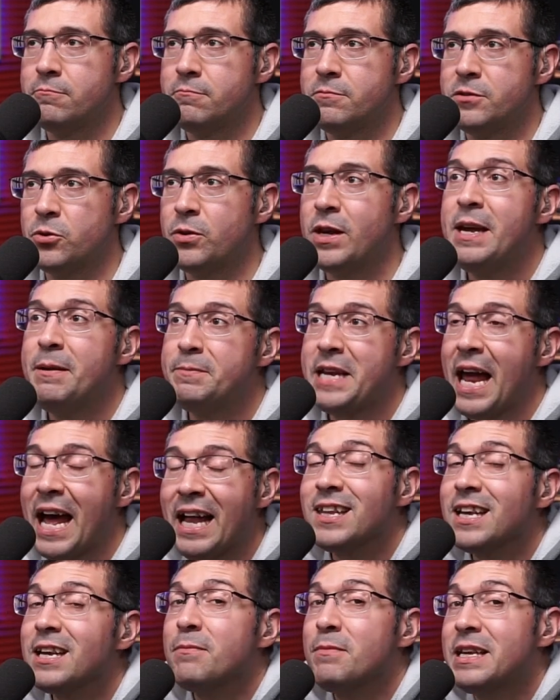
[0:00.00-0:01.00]
So keep
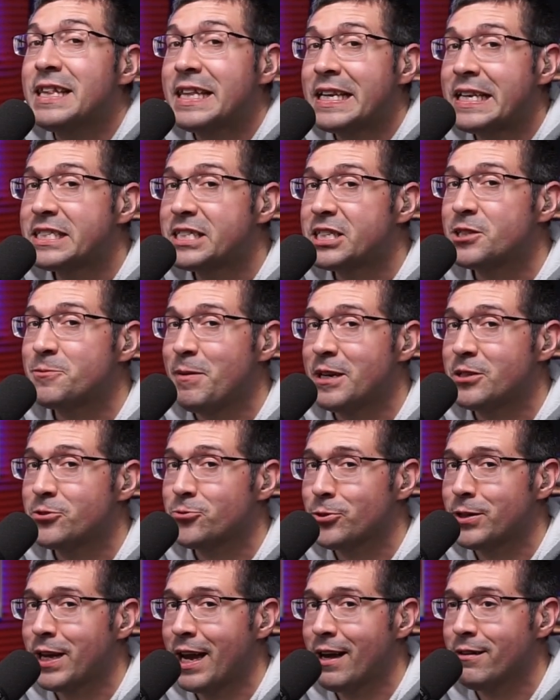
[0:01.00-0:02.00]
telling me that he's a
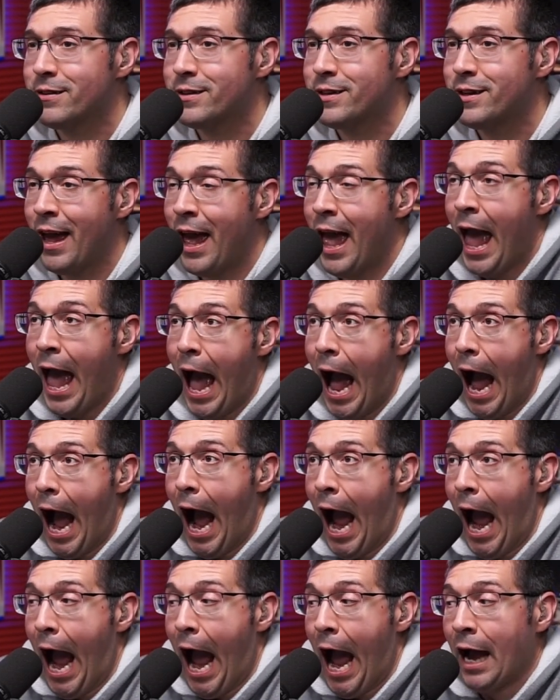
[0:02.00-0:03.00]
special talent.
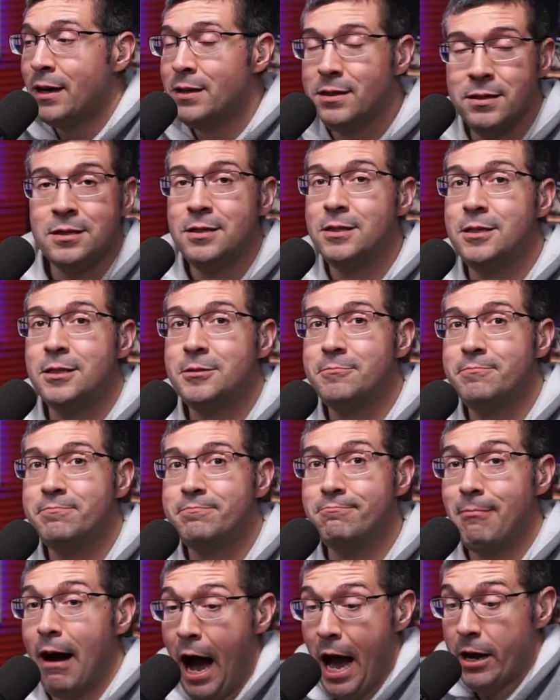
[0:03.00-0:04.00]

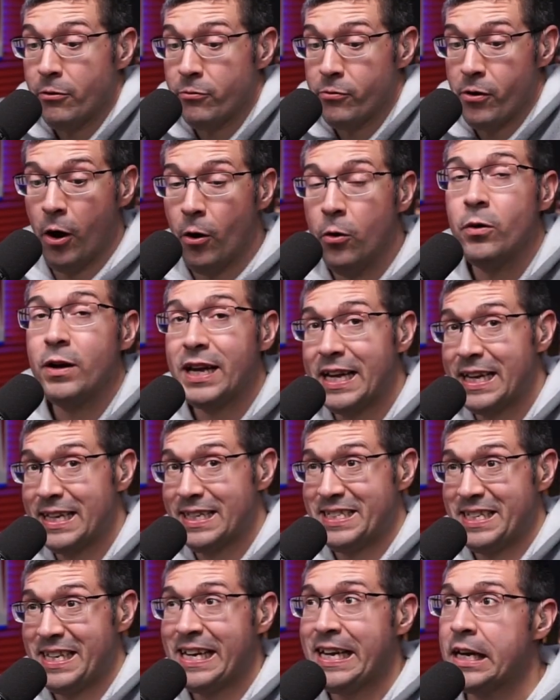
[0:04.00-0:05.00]
I don't know.
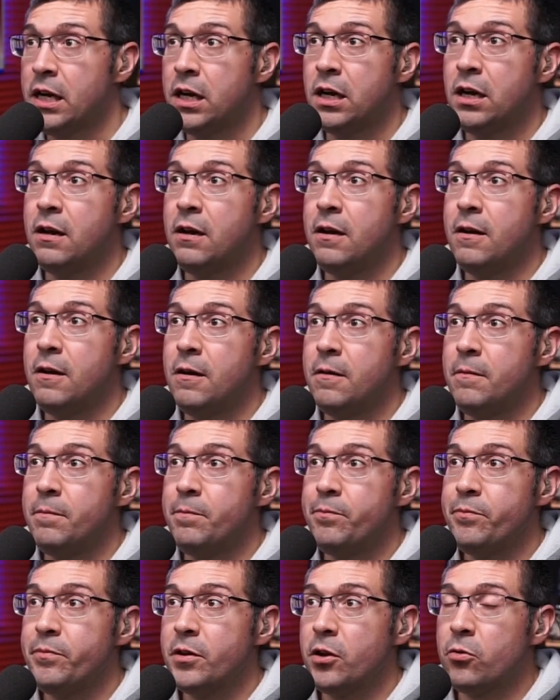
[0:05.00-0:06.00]
Is he?
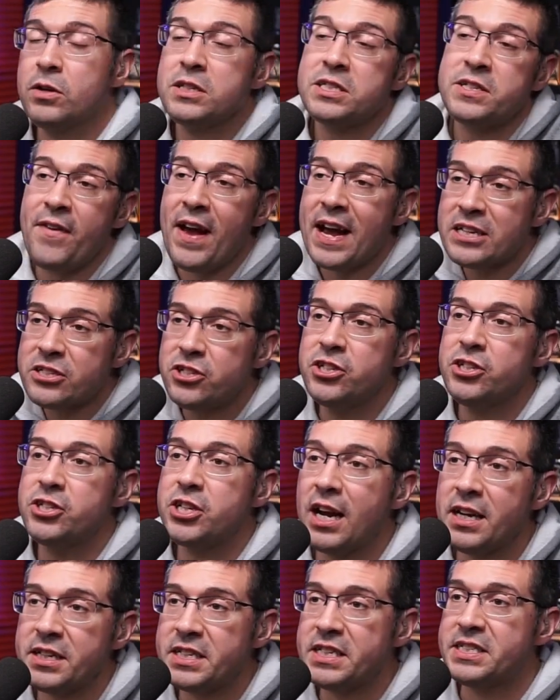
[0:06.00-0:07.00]
Chris, if Ashton
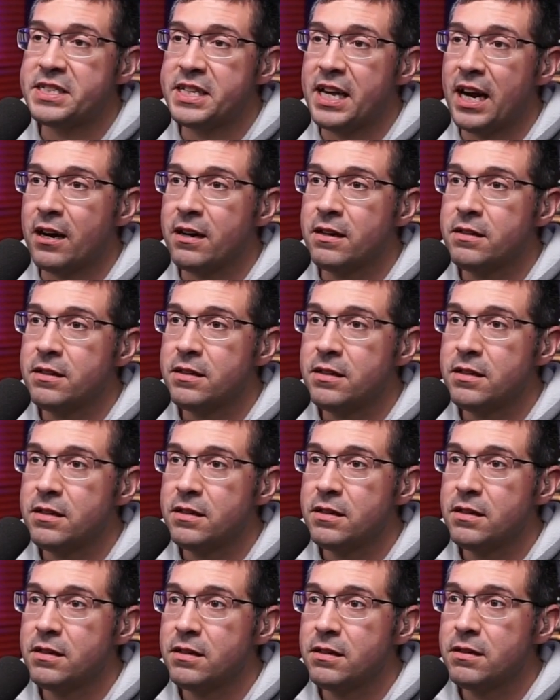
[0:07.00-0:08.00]
Jonte's there,
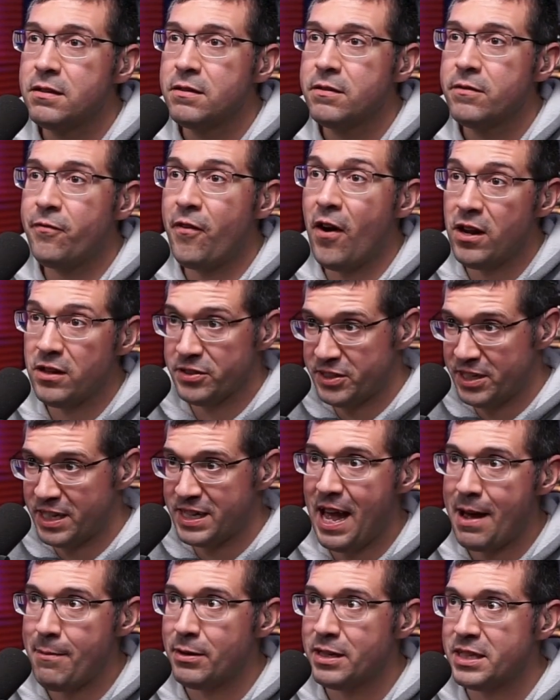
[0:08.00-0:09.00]
falls to
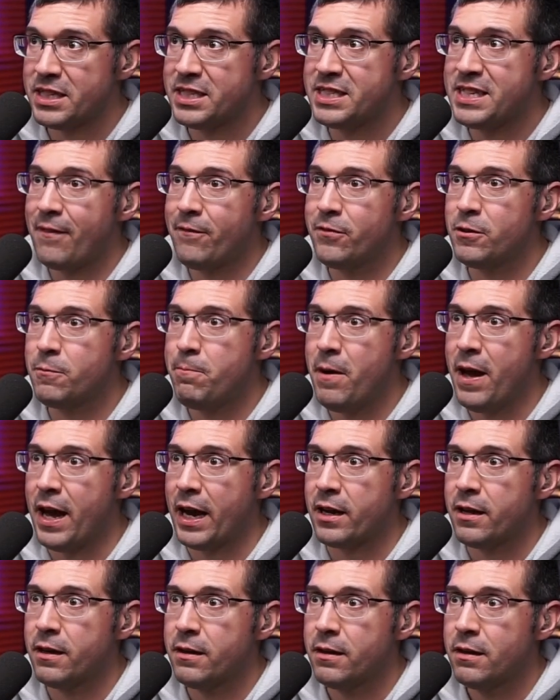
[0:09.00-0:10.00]
them at the 7th
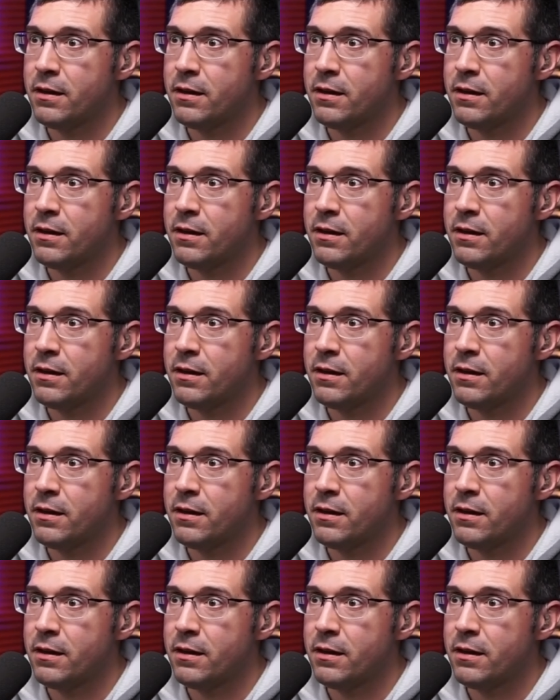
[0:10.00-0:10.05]
pick.